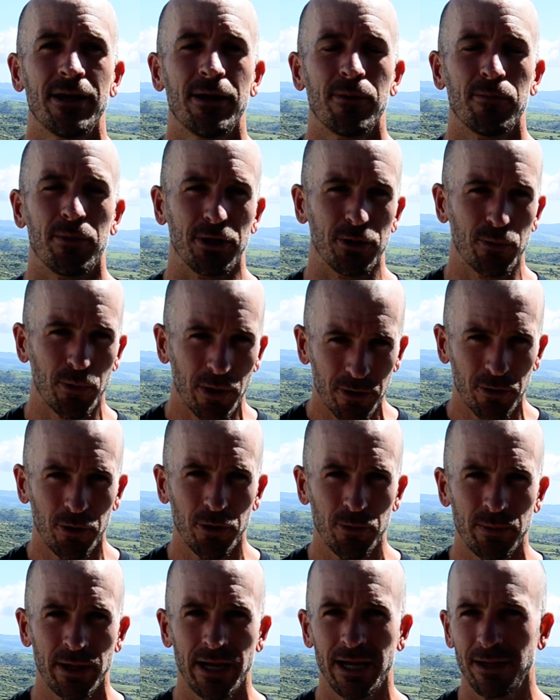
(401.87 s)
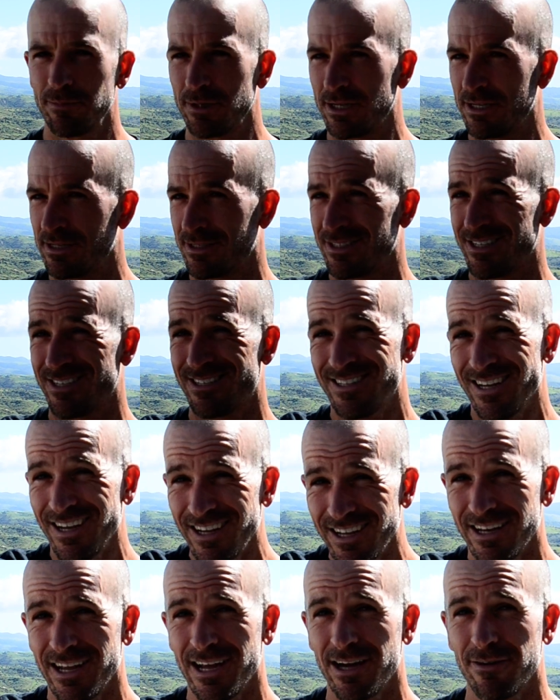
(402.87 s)
But you want to hold back because the
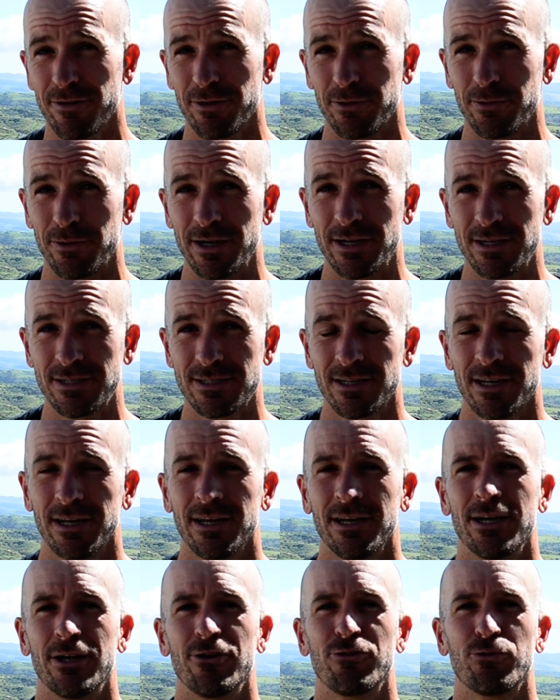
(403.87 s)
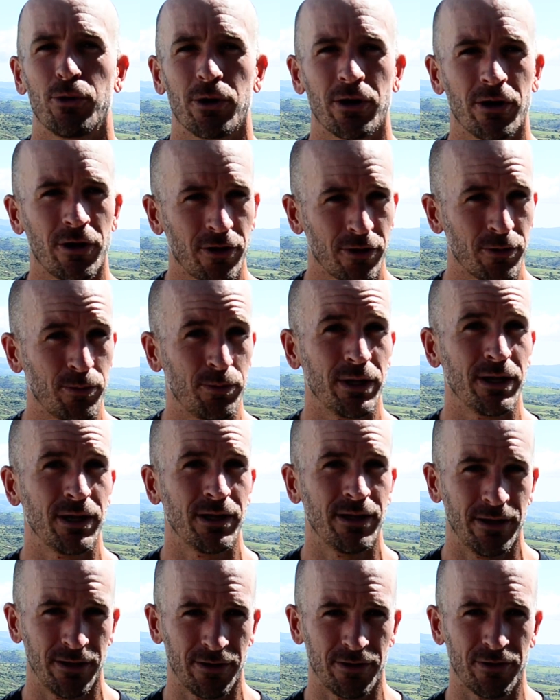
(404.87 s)
second half of the race is where all the big
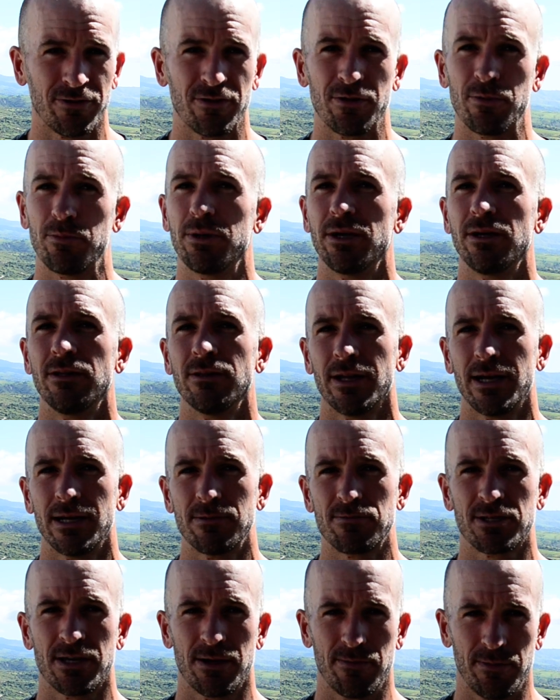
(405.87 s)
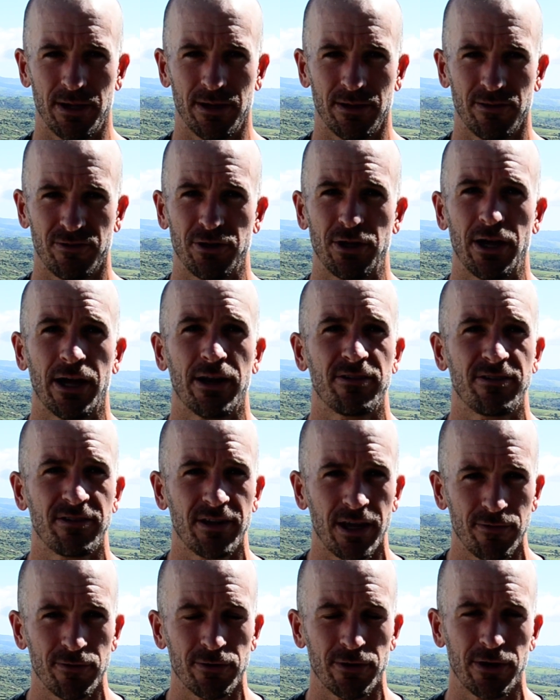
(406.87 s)
hills and the big climbs come in. So you got to
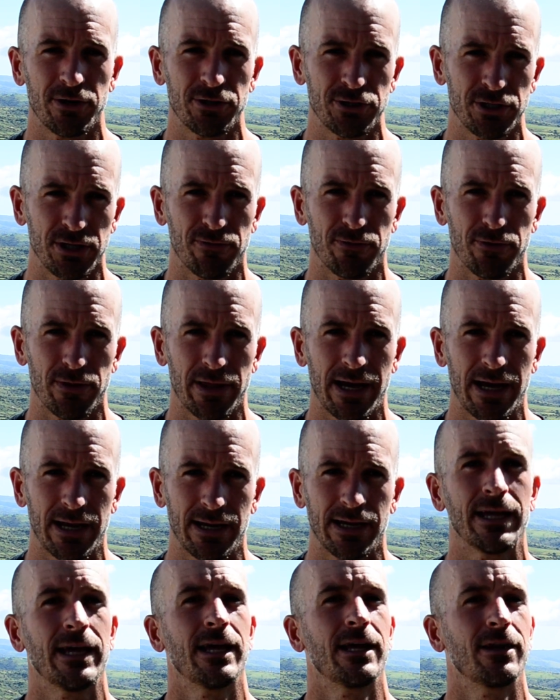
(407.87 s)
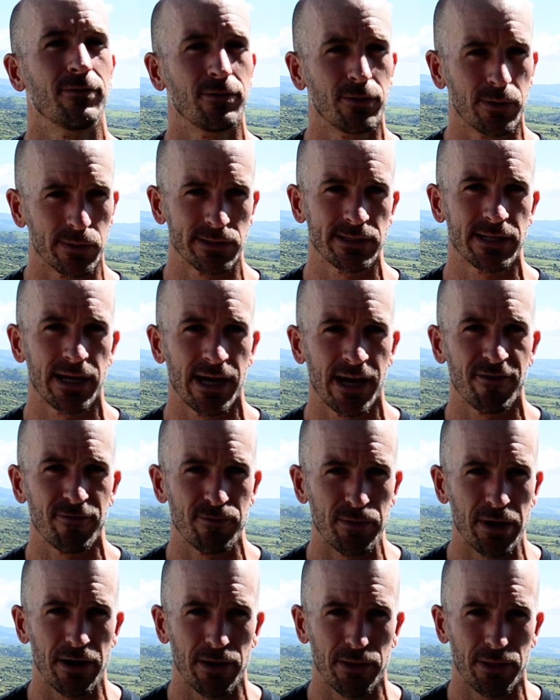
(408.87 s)
save your energy for that, and of course the half
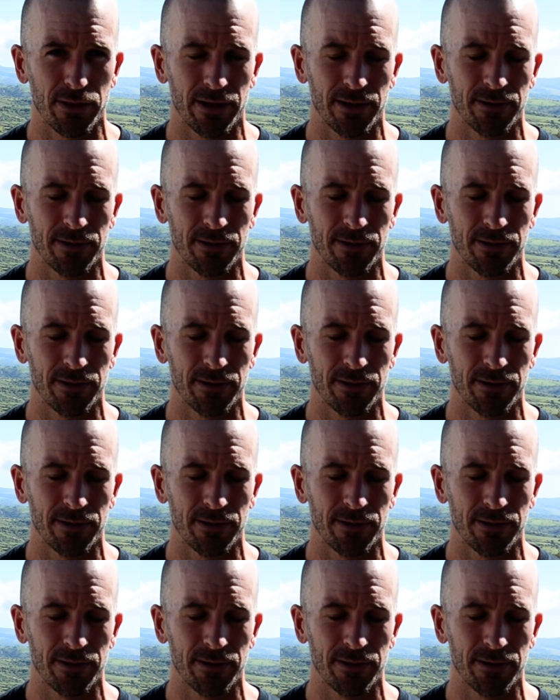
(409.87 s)
marathon.